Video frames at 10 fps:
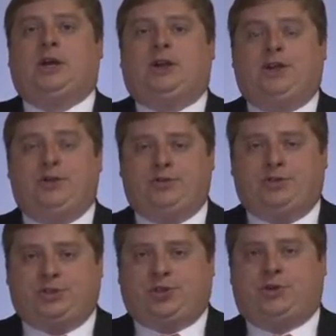those
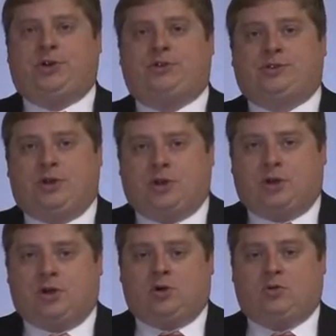jurors are
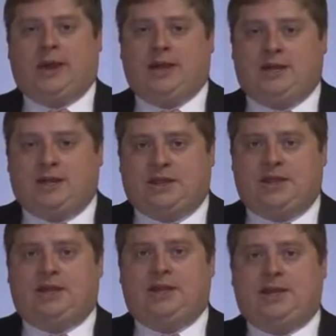already
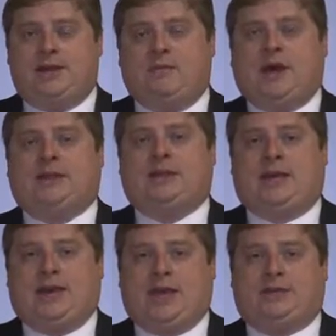thinking about the
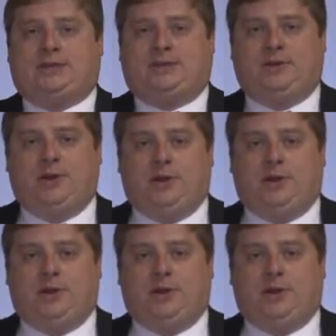case